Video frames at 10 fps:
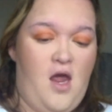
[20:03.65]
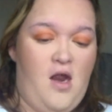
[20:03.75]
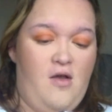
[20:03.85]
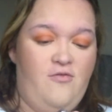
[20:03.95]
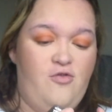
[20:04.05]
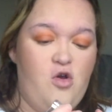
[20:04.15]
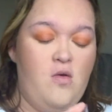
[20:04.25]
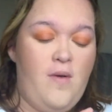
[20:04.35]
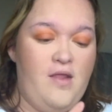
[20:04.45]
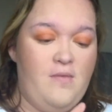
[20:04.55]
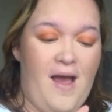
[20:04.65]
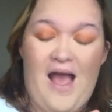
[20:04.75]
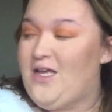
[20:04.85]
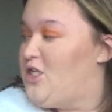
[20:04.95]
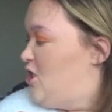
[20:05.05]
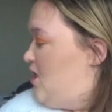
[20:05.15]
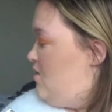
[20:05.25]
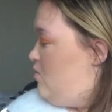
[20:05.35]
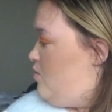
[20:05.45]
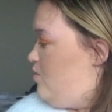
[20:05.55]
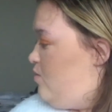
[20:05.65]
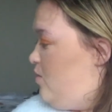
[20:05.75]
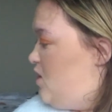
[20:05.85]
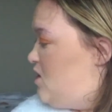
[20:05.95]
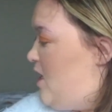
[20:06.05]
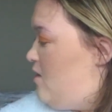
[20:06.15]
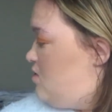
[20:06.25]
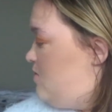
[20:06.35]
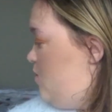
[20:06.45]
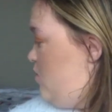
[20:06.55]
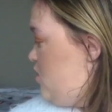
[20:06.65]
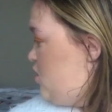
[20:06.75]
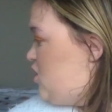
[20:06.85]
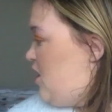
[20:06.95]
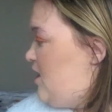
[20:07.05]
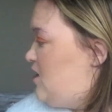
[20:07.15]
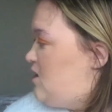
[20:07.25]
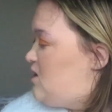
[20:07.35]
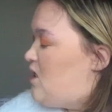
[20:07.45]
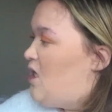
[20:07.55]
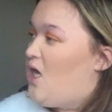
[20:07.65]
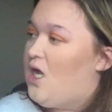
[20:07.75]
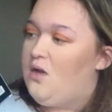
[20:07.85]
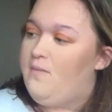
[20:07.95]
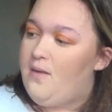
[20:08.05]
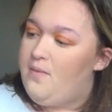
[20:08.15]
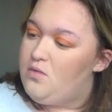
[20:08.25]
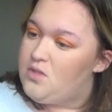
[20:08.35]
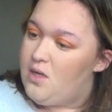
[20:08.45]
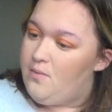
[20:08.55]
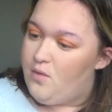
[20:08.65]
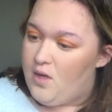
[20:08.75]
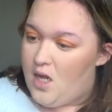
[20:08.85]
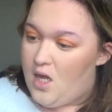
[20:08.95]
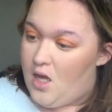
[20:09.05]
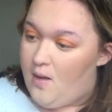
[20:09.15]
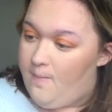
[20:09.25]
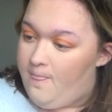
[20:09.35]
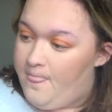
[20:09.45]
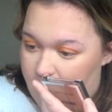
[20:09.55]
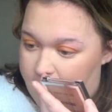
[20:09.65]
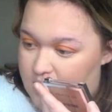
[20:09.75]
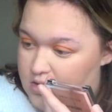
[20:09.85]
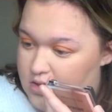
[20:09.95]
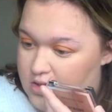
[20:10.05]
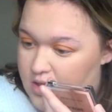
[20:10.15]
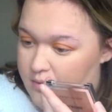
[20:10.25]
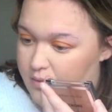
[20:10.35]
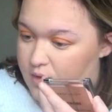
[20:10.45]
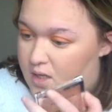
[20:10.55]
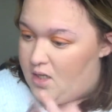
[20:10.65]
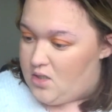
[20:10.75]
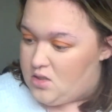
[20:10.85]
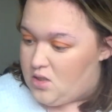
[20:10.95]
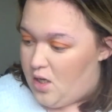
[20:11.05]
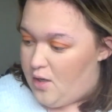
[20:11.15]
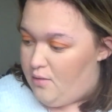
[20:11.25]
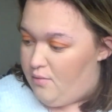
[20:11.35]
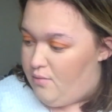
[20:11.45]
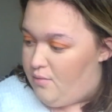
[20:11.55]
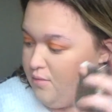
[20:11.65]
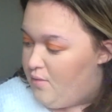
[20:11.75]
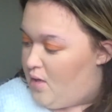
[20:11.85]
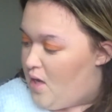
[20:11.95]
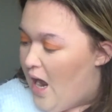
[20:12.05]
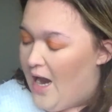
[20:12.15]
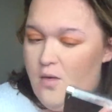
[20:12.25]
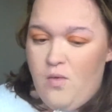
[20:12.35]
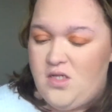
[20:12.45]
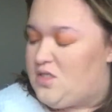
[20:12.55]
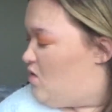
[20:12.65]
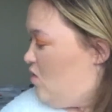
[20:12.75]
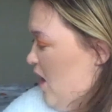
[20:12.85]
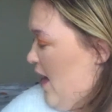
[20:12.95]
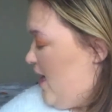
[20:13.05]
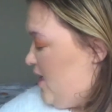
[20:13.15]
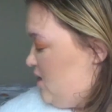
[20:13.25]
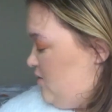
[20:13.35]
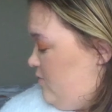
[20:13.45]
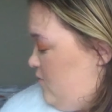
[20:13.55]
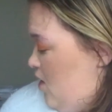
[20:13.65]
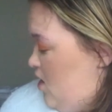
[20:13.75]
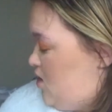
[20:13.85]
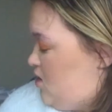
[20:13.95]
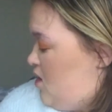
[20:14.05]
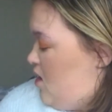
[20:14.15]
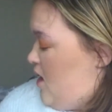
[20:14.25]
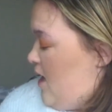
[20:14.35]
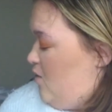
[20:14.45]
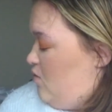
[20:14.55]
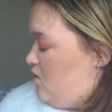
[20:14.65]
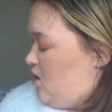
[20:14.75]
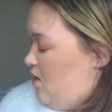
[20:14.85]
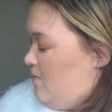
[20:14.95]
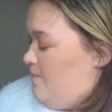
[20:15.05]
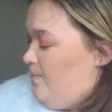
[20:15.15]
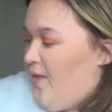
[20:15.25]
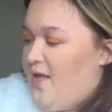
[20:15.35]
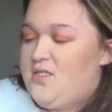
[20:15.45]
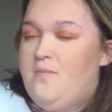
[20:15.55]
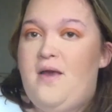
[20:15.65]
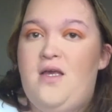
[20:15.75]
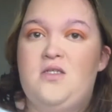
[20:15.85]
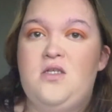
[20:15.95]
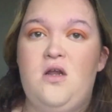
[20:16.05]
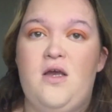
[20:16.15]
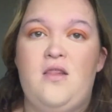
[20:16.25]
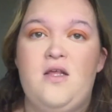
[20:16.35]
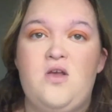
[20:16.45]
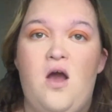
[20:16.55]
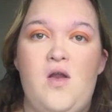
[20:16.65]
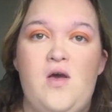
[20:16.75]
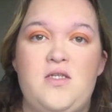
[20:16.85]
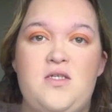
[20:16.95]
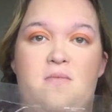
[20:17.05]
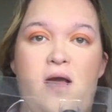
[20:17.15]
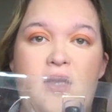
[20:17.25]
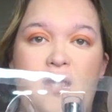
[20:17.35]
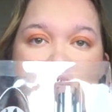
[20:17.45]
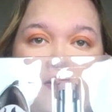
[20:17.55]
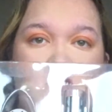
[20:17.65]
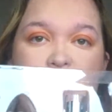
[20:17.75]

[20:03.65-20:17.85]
And I threw away the packaging, which tells me what shade it's in. Maybe it'll tell me on here. No, it doesn't tell me on here, so. I know one is candy floss, and also it's amazing. Like, this highlighting packet is amazing.